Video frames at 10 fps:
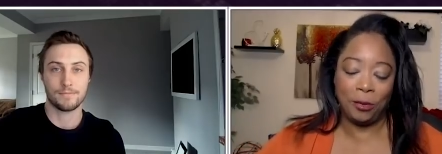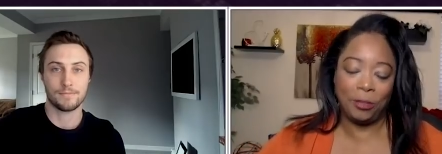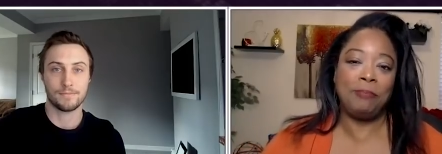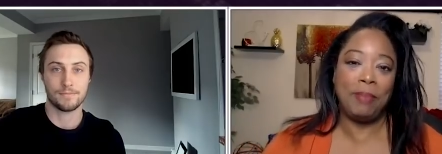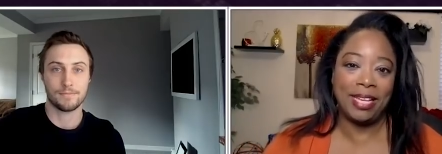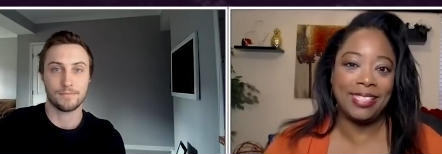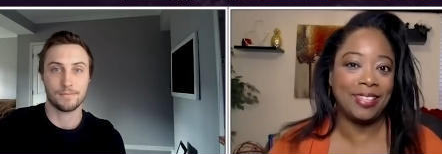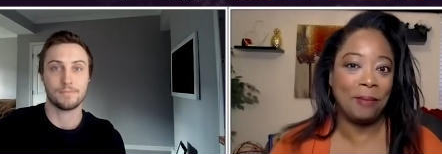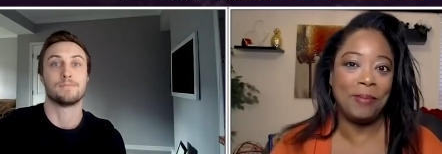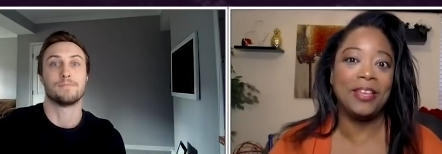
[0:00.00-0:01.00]
Speaker 1: outer
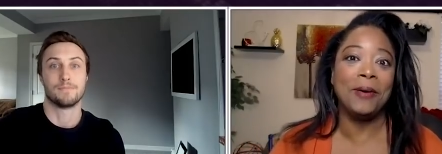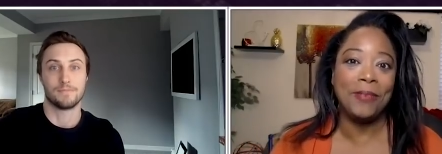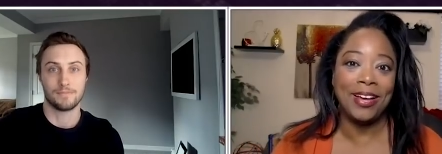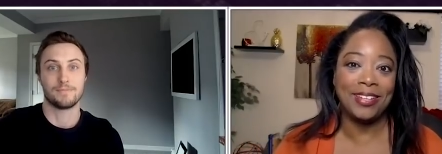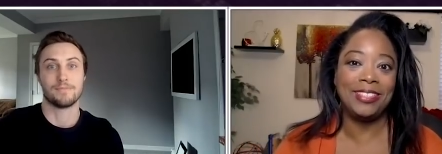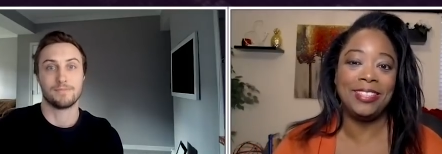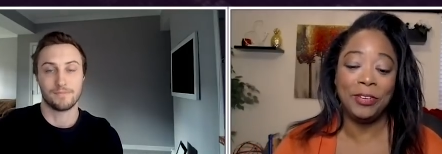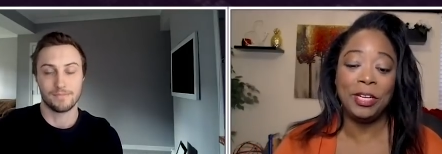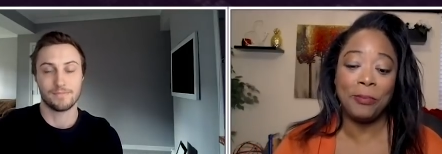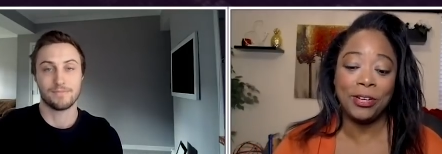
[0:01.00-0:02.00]
space. I mean, come on,
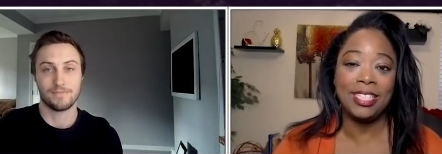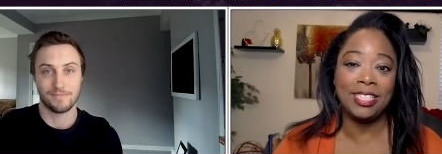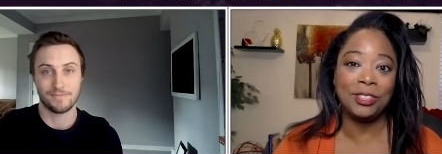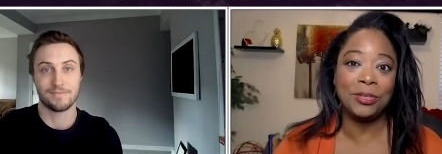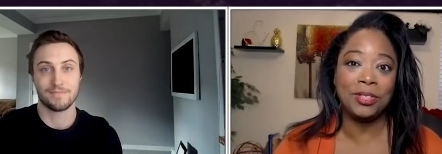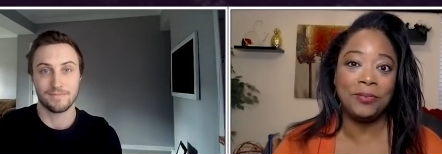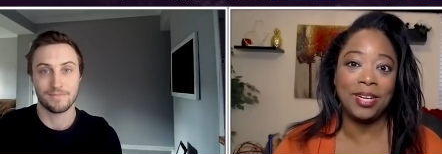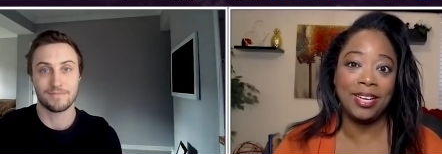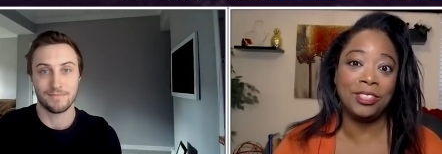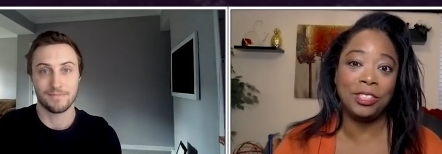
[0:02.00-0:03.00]
3D printing is truly
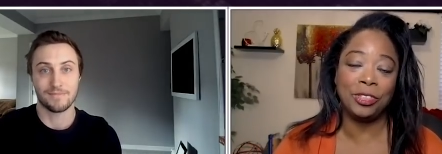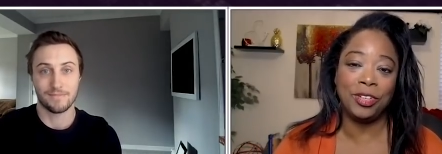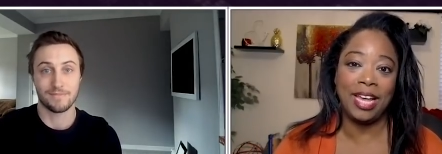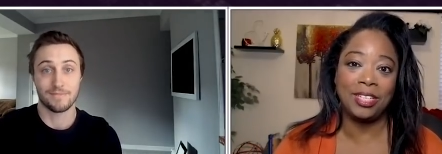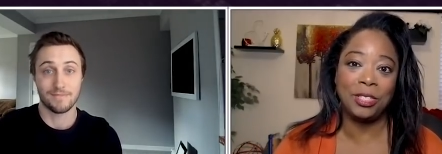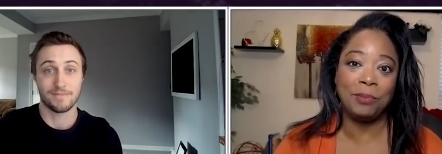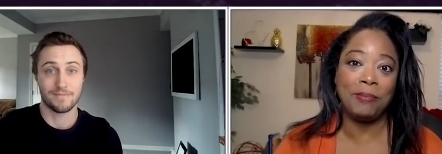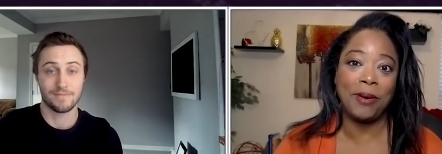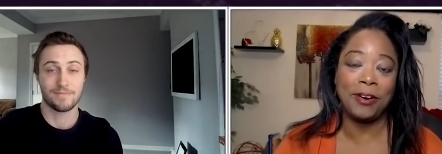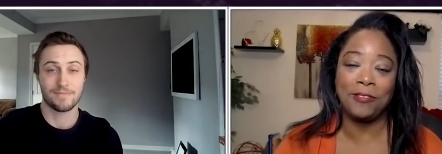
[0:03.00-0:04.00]
one industry that should
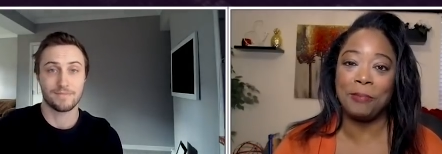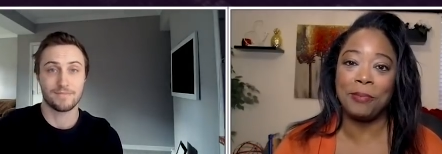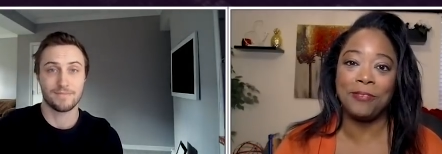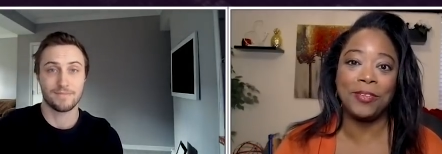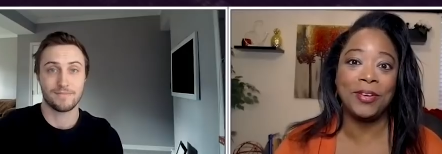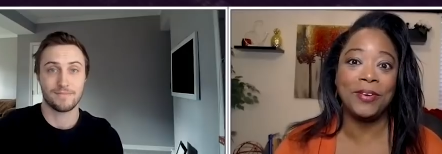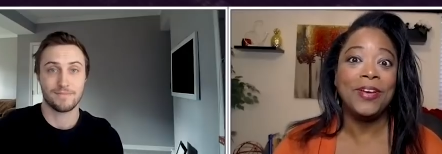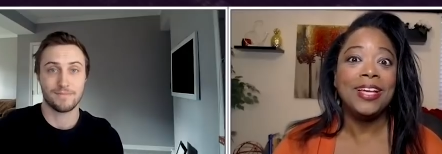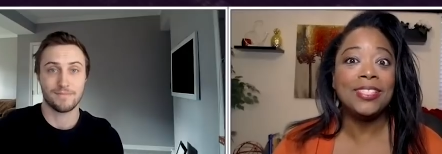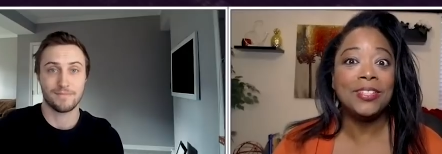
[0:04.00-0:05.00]
be part of our
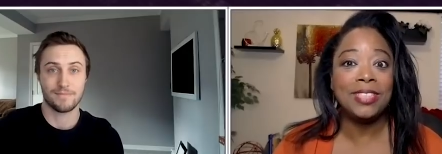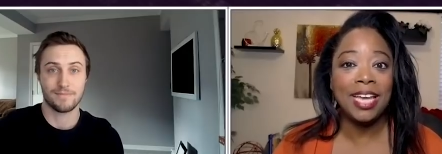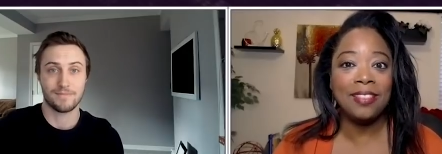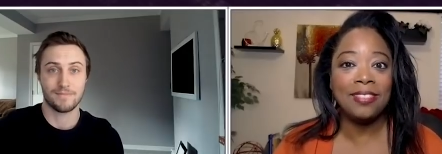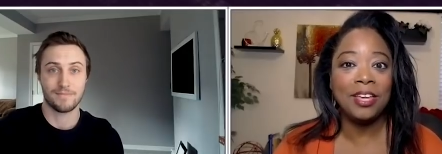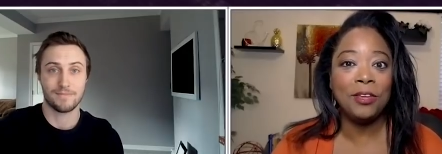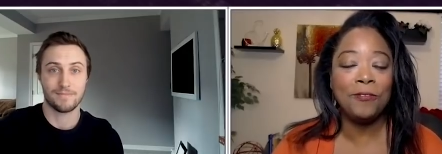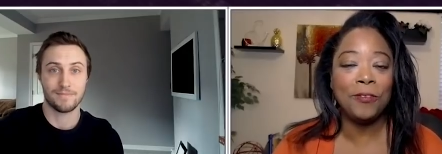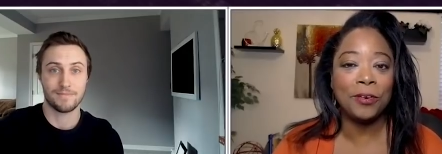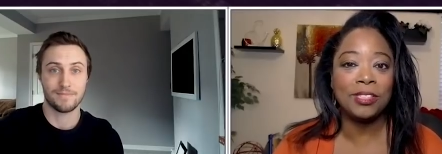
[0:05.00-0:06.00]
portfolio. So, Dan, thank
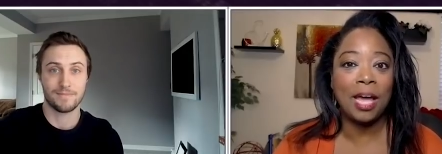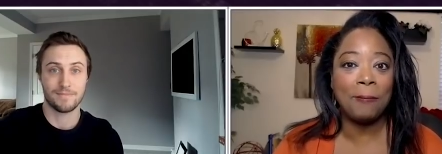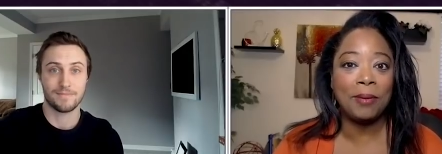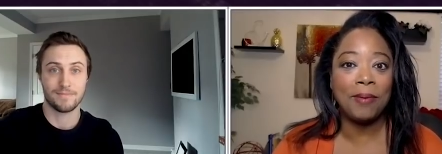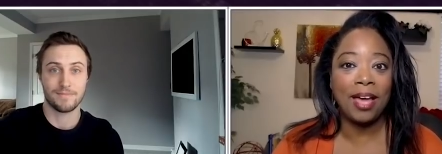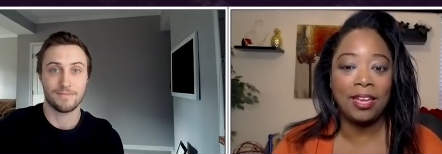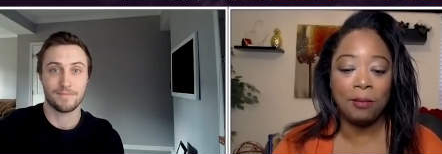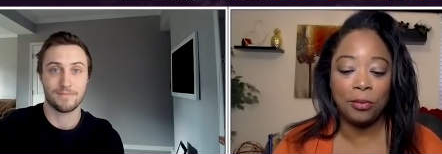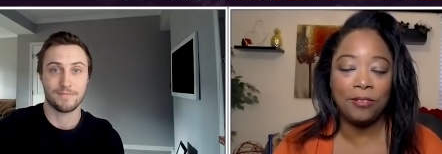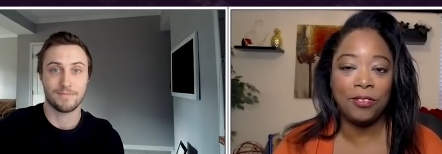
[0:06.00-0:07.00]
you for stopping by
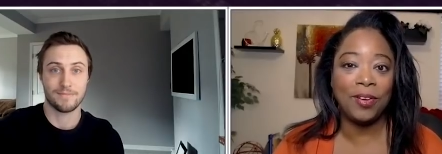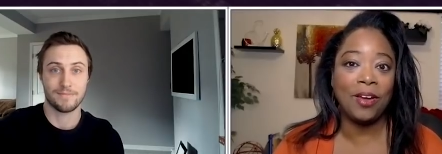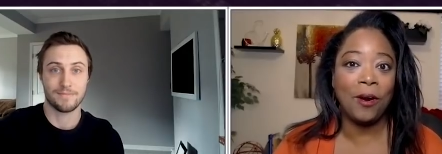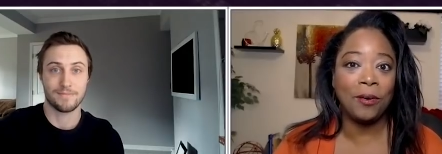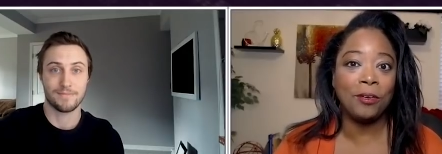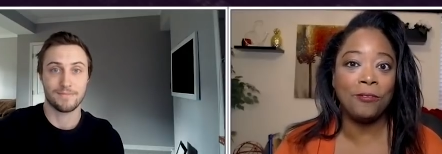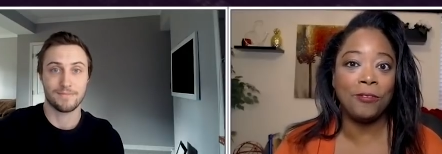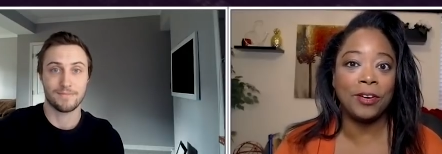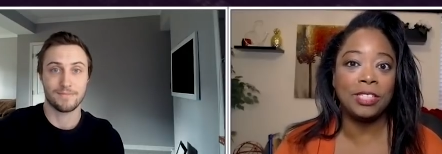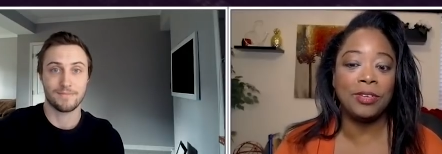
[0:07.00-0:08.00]
and previewing the article
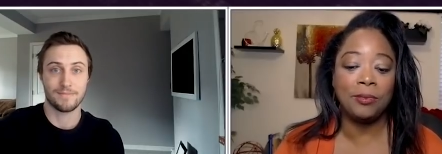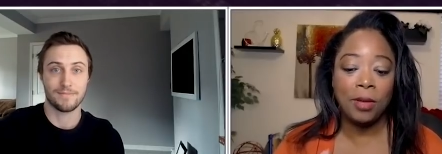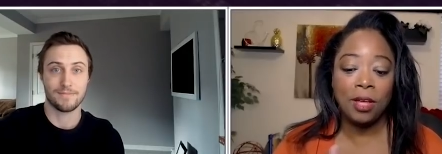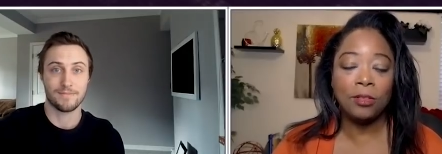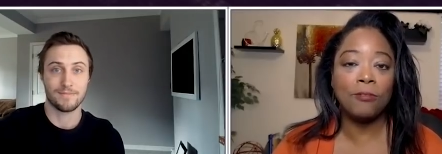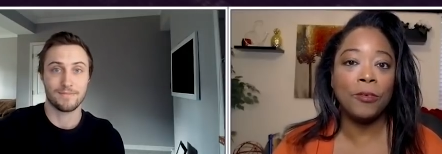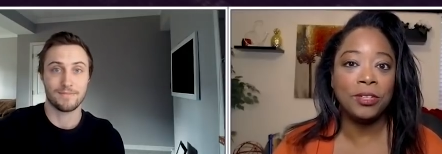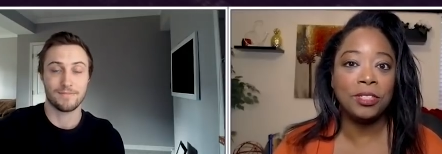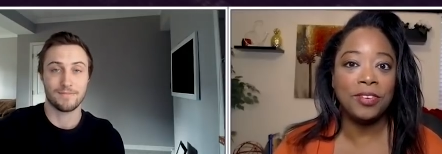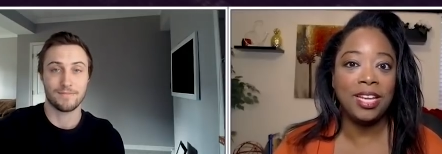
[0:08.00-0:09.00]
for us. We look
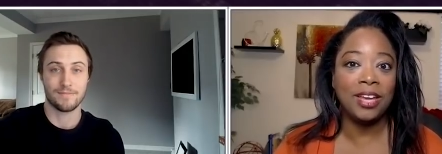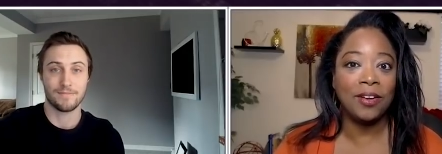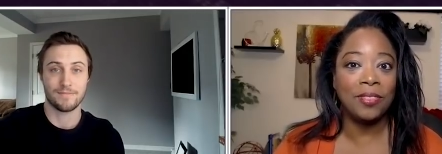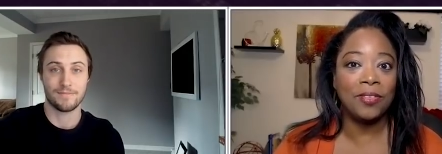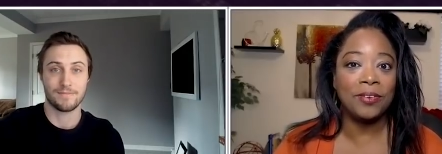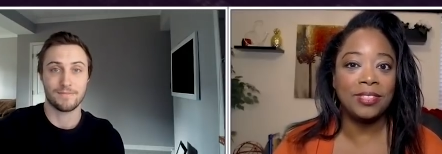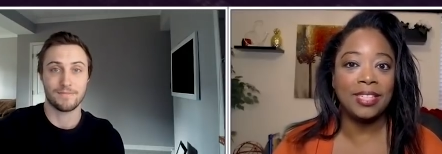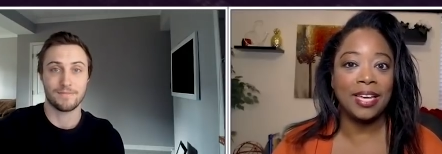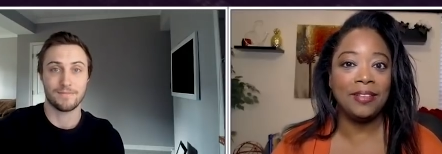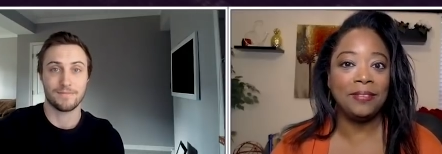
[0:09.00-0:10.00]
forward to reading it on
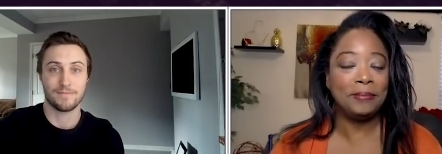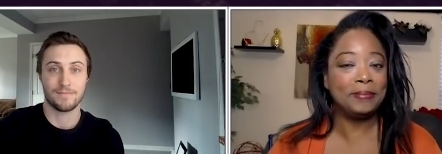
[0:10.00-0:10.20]
Thursday.